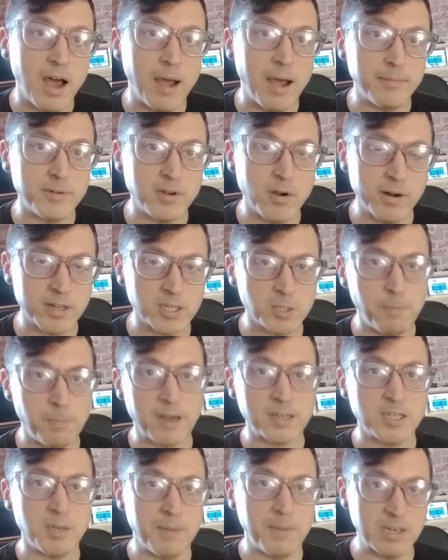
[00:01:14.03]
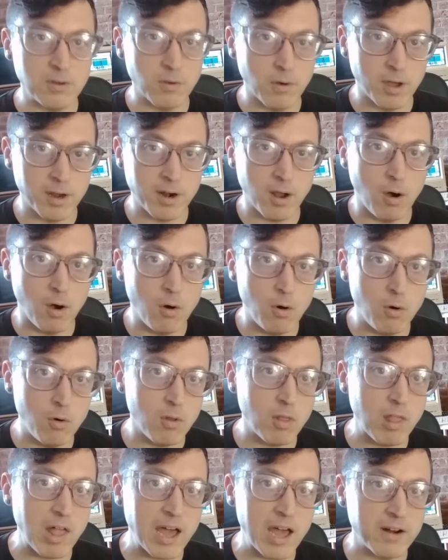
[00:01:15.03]
Don't expect to be doing a
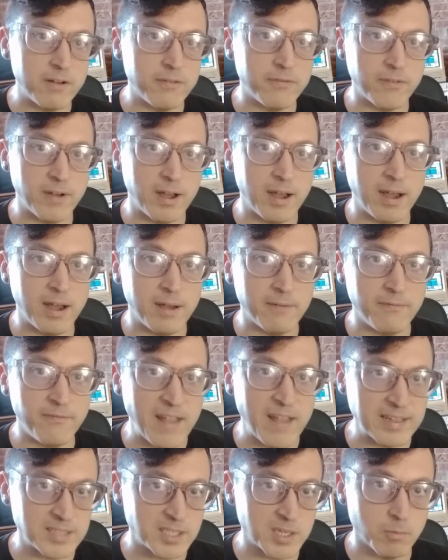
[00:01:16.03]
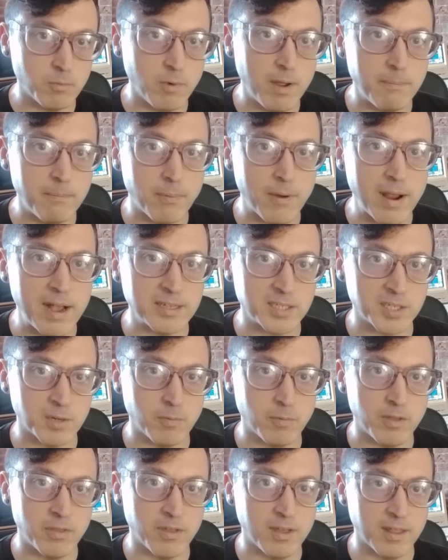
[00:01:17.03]
whole lot of fancy web
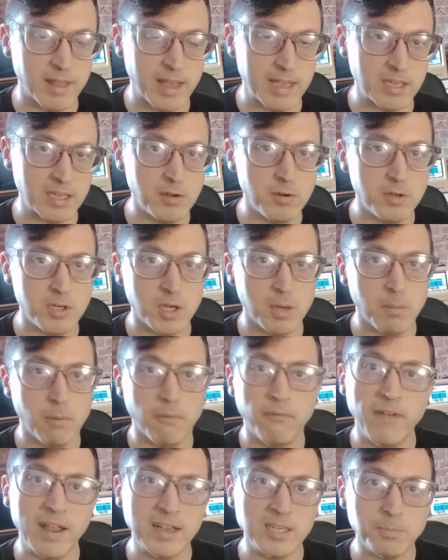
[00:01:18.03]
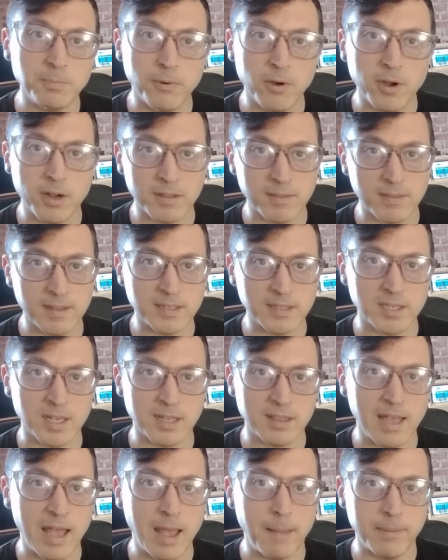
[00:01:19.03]
browsing with it, like YouTube and Facebook and things
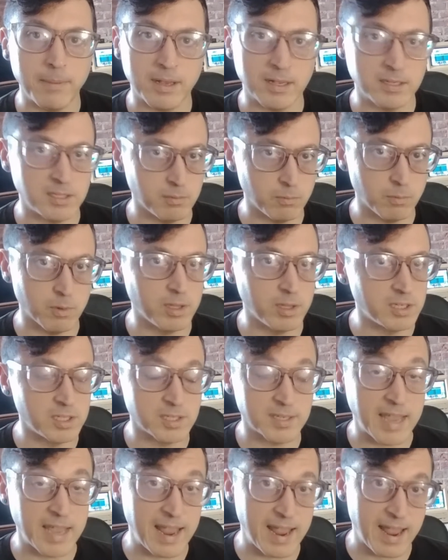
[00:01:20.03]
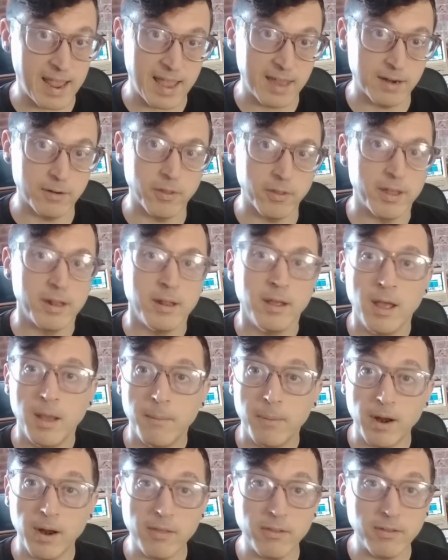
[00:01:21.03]
like that, because it really just can't handle
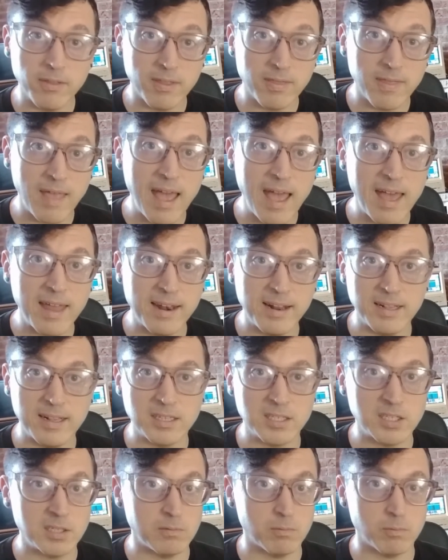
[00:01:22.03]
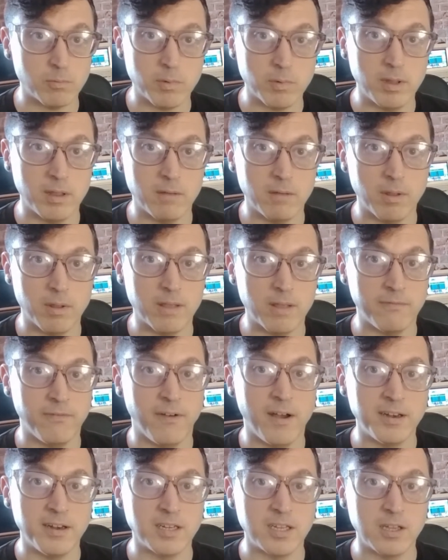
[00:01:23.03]
it. But other than that, it's really, really
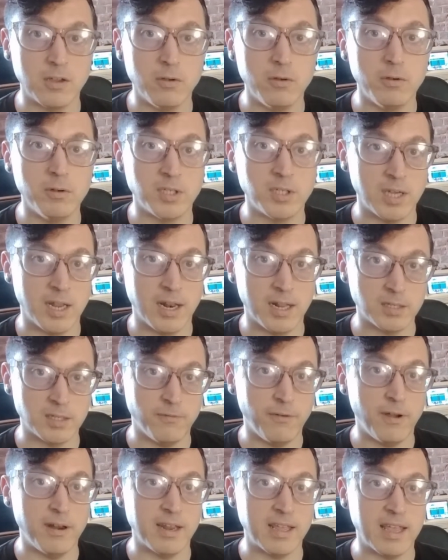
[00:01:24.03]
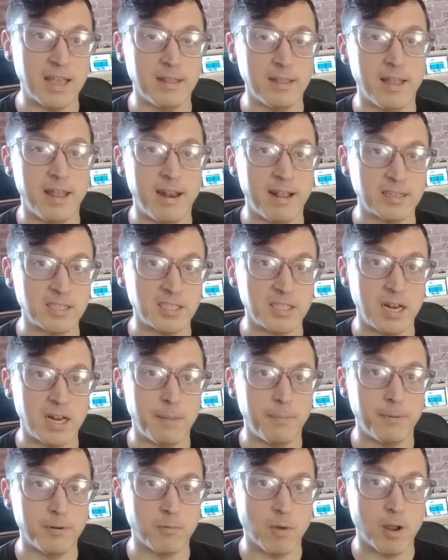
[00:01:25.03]
fun to use, and it's fun to get Linux set
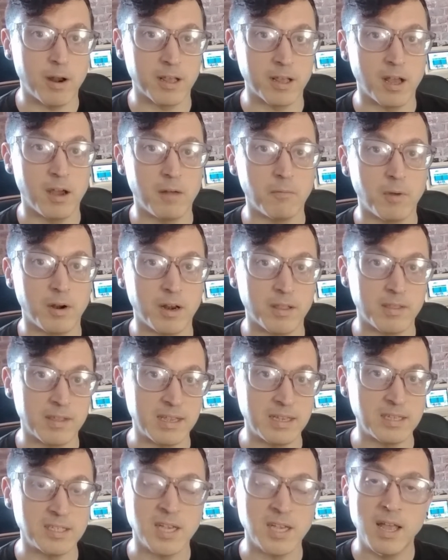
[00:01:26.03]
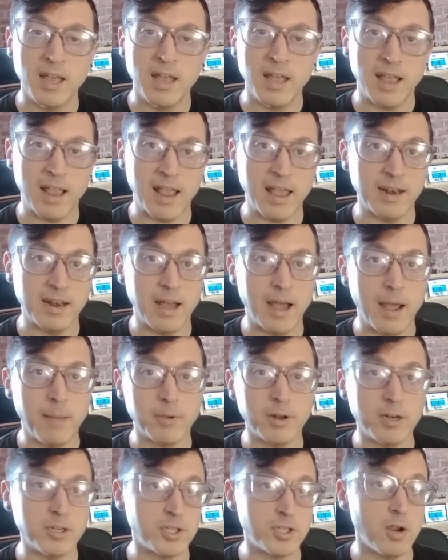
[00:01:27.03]
up and running on one of these, and I'm
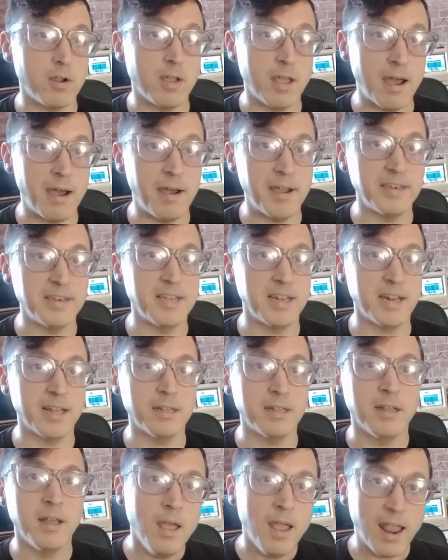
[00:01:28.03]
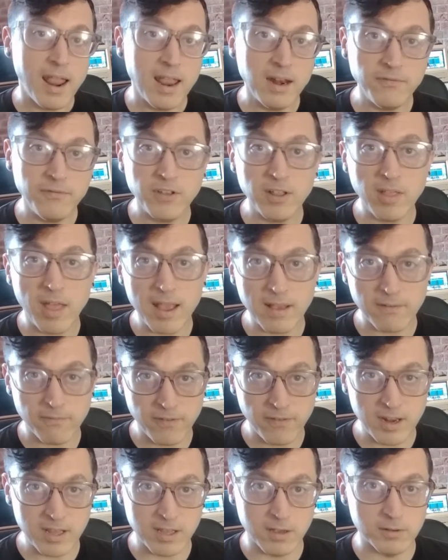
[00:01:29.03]
going to show you how I did it. And if you like
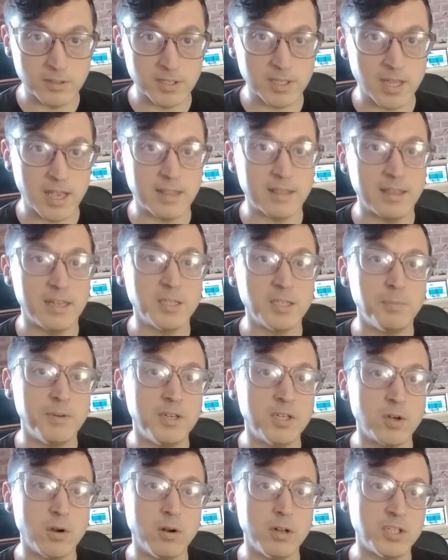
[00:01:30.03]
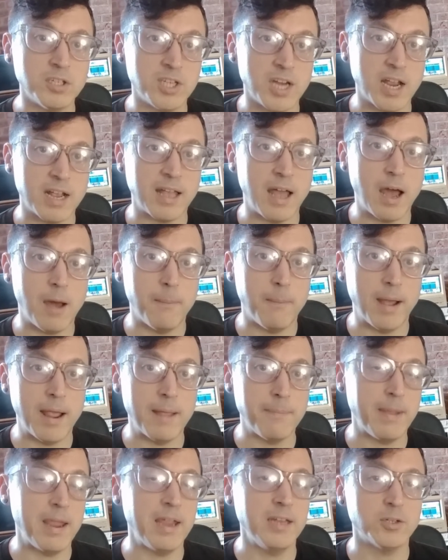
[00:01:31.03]
videos like this, be sure to check out
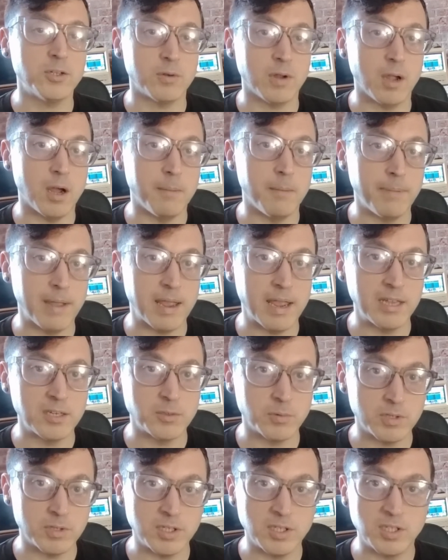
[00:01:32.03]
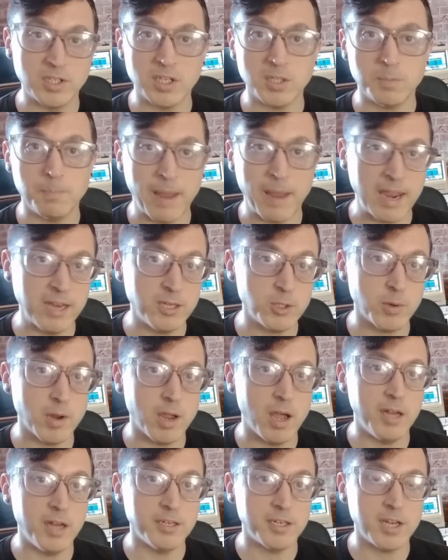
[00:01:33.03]
my Patreon page, which is just
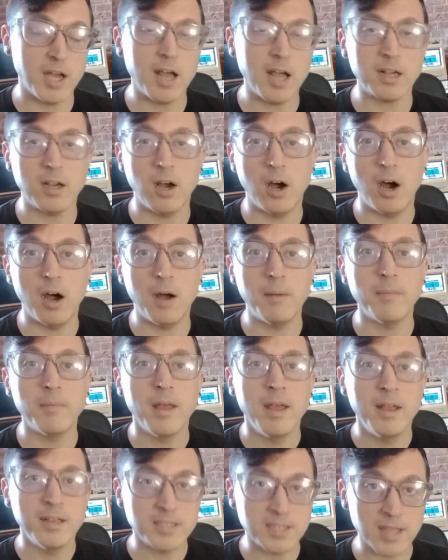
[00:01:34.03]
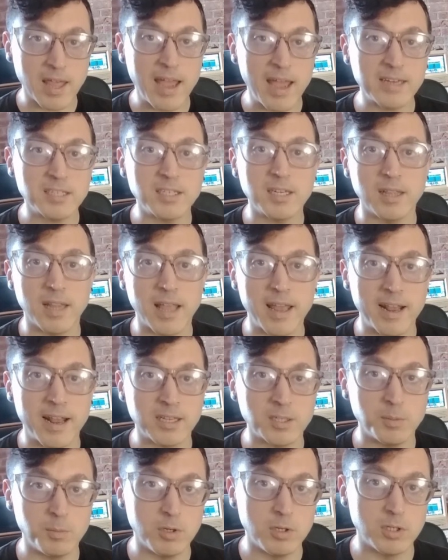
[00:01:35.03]

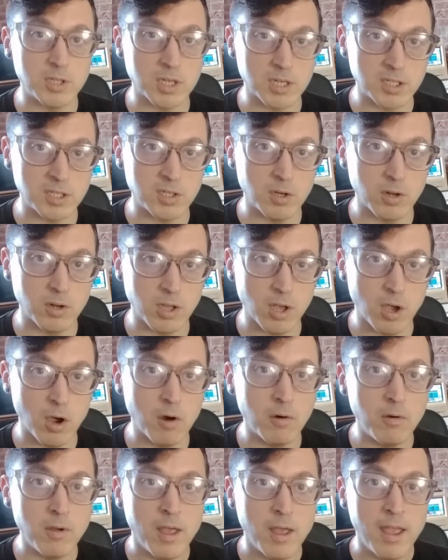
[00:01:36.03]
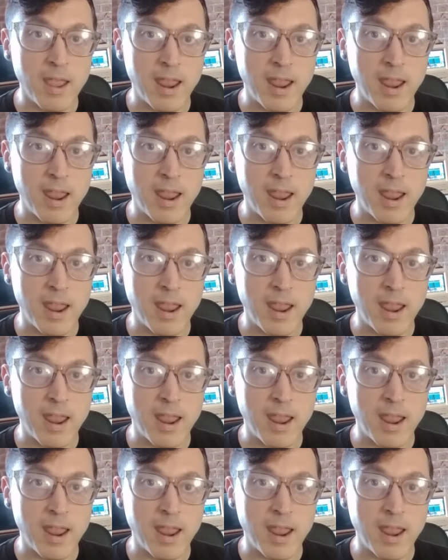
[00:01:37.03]
patreon.com/LinuxMusicStudio.